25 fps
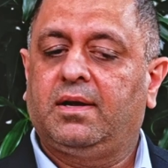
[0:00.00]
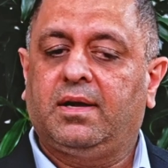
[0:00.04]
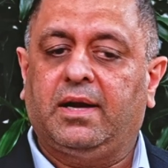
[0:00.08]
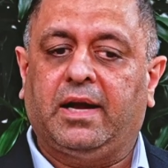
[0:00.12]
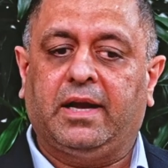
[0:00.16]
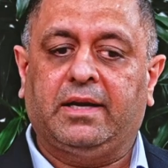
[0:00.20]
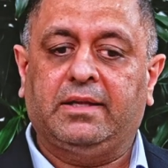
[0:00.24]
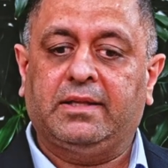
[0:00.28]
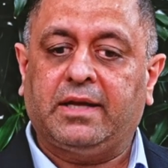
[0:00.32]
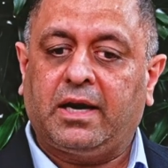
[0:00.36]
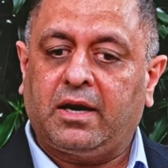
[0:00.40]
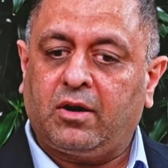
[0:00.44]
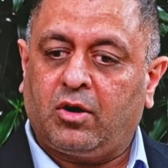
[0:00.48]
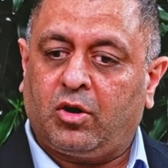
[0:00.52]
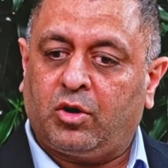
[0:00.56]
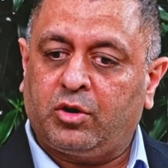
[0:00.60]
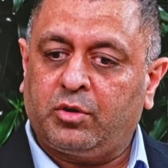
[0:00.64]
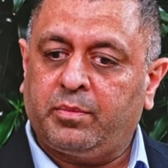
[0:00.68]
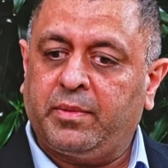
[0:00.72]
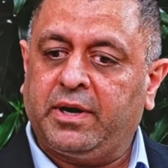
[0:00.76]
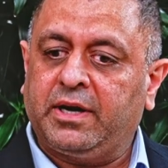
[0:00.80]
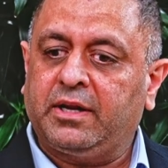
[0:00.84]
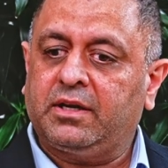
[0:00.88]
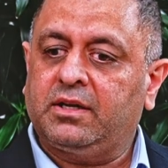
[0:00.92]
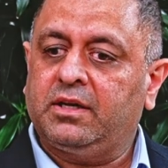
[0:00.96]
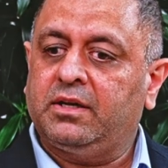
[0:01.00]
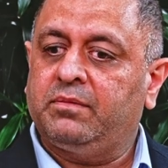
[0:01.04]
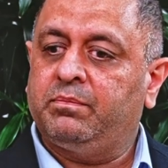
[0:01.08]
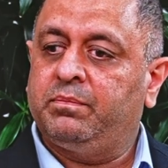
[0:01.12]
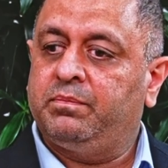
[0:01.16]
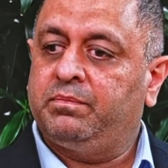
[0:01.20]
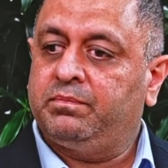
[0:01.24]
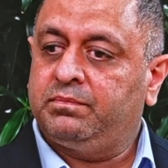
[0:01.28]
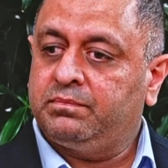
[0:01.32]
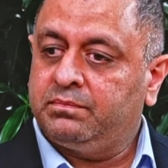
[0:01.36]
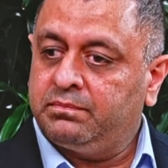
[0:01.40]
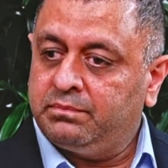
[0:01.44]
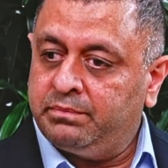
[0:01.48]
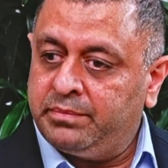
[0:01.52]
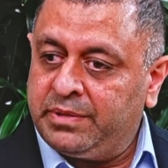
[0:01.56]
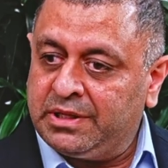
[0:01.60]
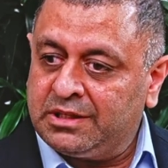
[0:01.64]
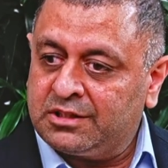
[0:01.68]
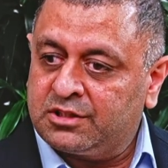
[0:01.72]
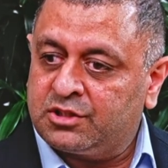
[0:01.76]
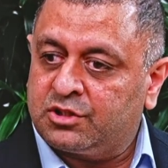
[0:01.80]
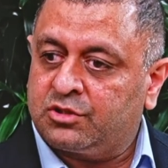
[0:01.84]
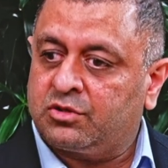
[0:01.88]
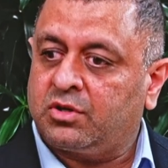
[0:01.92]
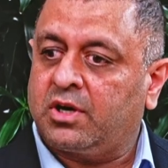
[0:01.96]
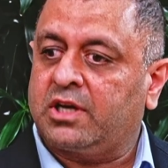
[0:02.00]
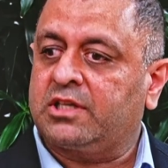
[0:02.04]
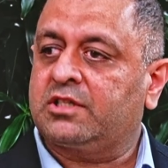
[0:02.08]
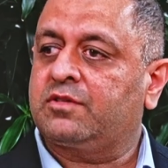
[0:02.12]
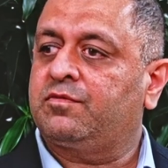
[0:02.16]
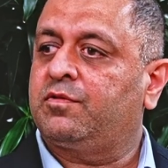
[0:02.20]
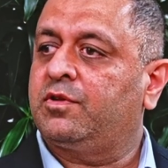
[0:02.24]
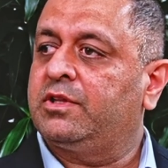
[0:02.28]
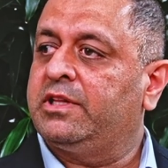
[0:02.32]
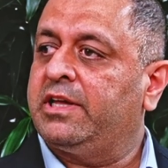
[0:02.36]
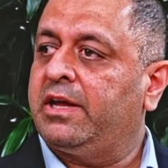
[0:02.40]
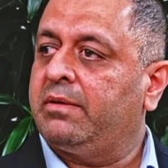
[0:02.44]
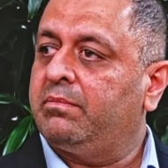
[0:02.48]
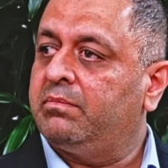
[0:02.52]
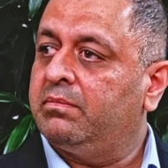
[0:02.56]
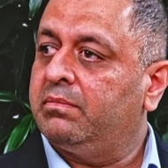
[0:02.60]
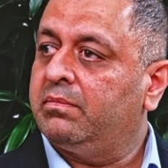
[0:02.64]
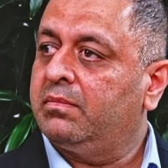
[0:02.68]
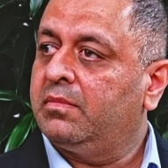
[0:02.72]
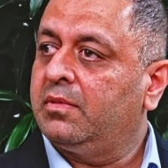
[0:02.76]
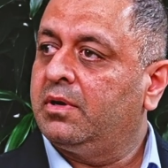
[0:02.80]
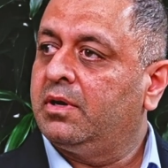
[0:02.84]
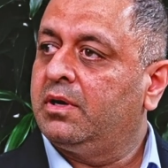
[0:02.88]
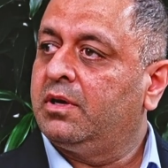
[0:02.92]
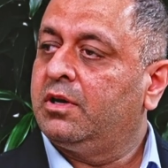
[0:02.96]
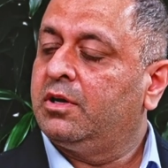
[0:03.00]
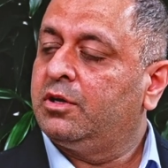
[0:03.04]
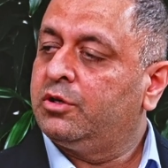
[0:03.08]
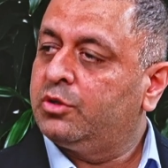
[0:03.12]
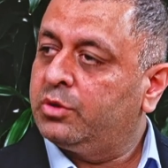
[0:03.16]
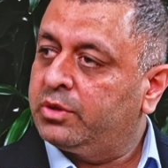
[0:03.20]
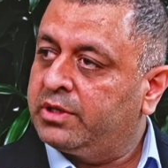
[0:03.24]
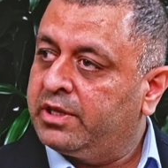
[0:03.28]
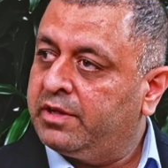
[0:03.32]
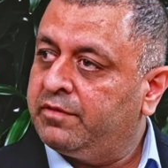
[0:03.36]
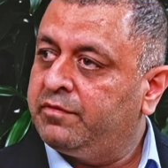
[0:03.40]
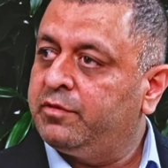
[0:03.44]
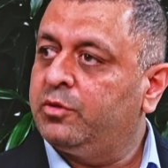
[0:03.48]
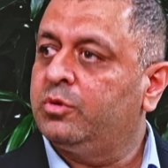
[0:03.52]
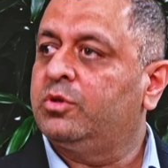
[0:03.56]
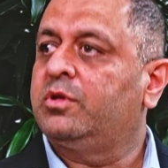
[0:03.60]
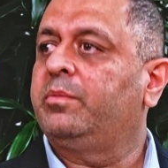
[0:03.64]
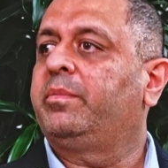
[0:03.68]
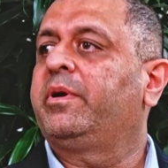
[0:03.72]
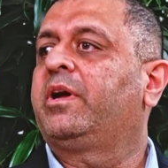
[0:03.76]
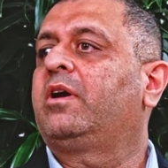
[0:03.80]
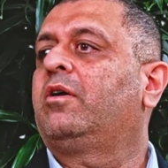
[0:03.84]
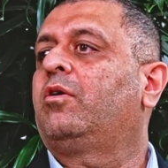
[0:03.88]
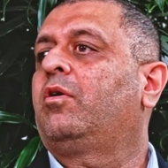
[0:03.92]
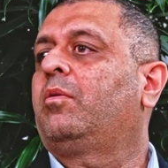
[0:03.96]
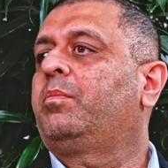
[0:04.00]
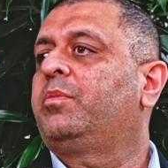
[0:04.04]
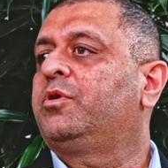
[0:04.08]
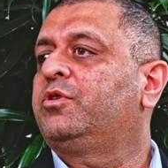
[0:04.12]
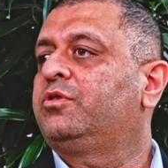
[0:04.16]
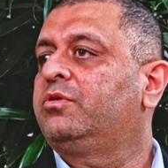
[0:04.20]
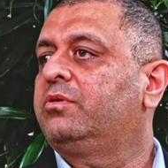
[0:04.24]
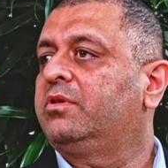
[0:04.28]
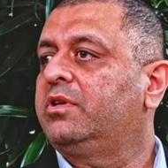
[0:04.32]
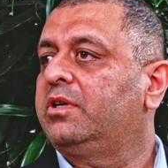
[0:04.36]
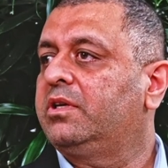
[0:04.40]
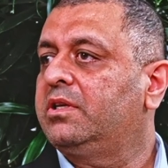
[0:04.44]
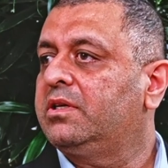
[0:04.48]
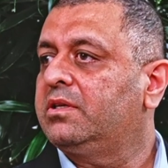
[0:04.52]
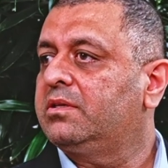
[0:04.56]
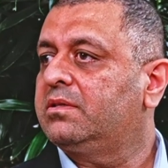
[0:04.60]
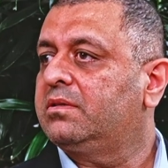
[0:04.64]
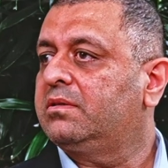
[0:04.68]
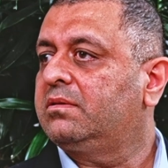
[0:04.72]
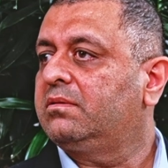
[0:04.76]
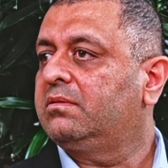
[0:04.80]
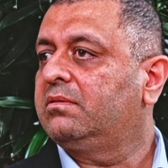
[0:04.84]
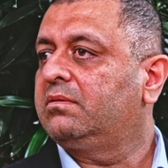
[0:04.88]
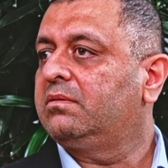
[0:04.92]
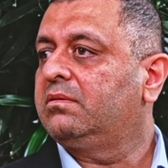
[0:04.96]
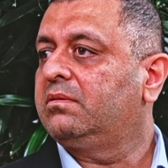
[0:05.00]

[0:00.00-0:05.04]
And that automatically builds trust for them to give you the bigger opportunities.